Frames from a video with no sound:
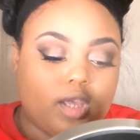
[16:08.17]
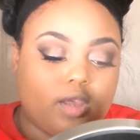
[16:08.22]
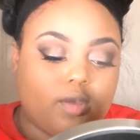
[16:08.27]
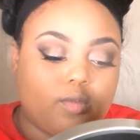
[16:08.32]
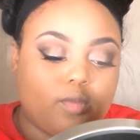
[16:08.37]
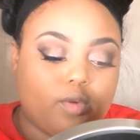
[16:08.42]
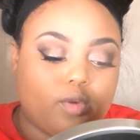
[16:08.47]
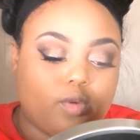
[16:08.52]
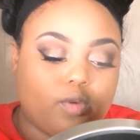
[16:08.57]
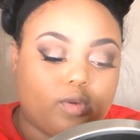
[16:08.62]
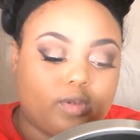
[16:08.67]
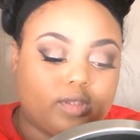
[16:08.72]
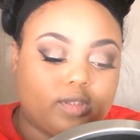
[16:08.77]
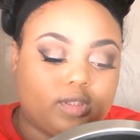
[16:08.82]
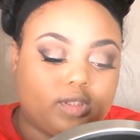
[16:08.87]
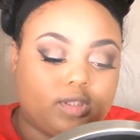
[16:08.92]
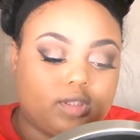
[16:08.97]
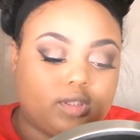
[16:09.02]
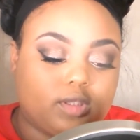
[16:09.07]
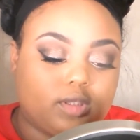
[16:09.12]
And we're going
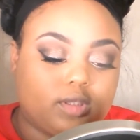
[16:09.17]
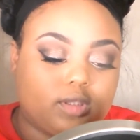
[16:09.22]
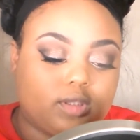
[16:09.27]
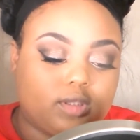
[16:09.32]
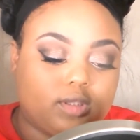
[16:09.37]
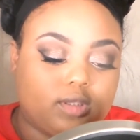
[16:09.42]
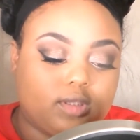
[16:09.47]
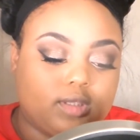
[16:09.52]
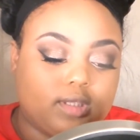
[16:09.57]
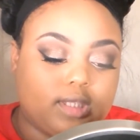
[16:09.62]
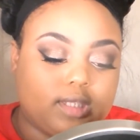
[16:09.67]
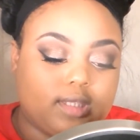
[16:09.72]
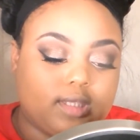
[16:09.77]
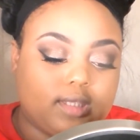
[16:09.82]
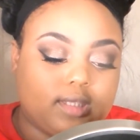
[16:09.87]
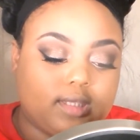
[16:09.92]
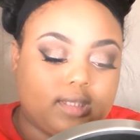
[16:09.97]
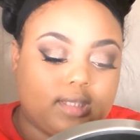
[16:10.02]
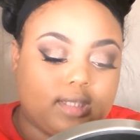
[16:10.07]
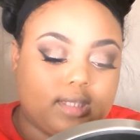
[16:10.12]
to get
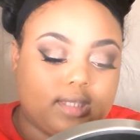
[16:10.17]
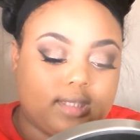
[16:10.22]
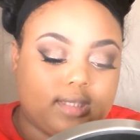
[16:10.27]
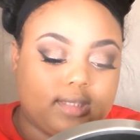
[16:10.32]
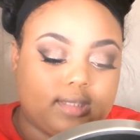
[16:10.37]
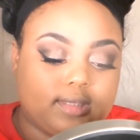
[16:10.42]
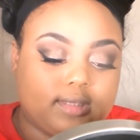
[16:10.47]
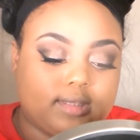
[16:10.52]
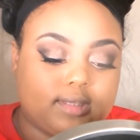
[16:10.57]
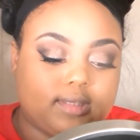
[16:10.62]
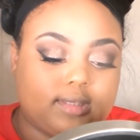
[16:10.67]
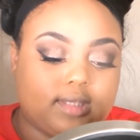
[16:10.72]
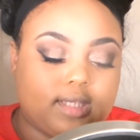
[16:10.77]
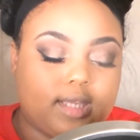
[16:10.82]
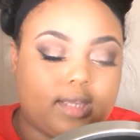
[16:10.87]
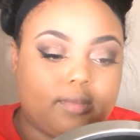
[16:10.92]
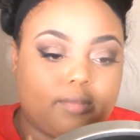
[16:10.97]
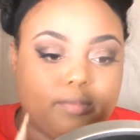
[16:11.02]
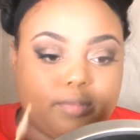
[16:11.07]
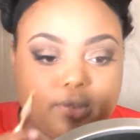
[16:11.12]
this
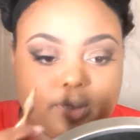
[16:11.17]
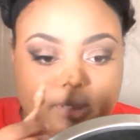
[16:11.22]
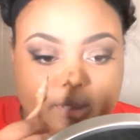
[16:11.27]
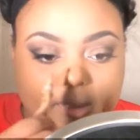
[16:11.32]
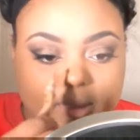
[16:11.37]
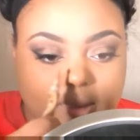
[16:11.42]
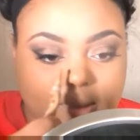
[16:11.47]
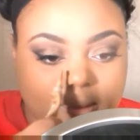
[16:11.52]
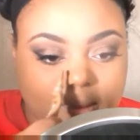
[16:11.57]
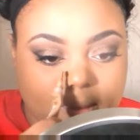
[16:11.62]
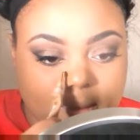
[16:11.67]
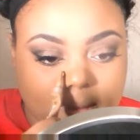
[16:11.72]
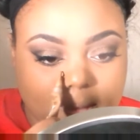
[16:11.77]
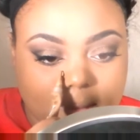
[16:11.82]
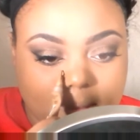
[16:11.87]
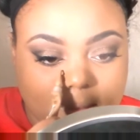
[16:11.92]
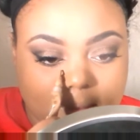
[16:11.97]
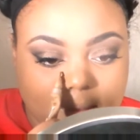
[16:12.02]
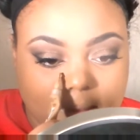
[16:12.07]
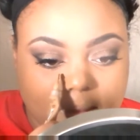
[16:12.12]
and put it
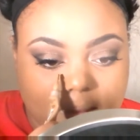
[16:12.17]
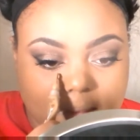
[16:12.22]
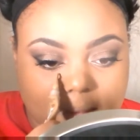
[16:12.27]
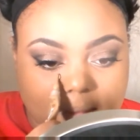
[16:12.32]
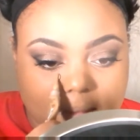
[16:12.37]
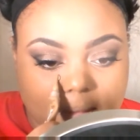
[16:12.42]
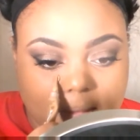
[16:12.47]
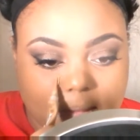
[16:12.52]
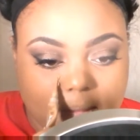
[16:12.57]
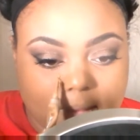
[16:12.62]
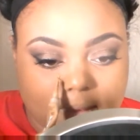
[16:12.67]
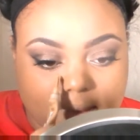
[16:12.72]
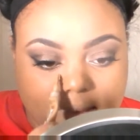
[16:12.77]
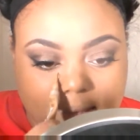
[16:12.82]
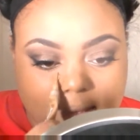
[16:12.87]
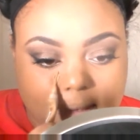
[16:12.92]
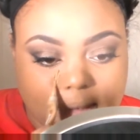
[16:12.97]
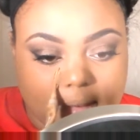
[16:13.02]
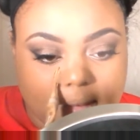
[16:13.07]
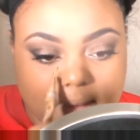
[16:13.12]

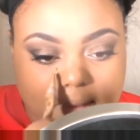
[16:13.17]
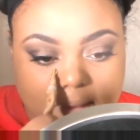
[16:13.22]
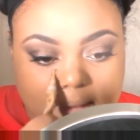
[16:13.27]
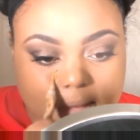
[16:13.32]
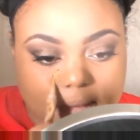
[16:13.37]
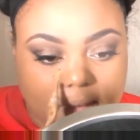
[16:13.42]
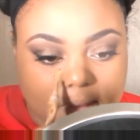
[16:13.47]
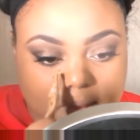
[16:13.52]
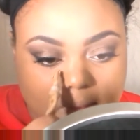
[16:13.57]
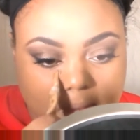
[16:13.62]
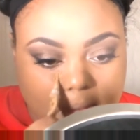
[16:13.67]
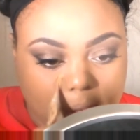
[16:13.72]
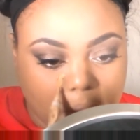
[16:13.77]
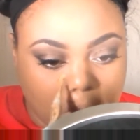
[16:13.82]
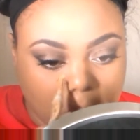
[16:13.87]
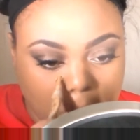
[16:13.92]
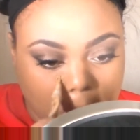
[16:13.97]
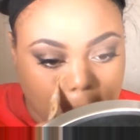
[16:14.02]
right under.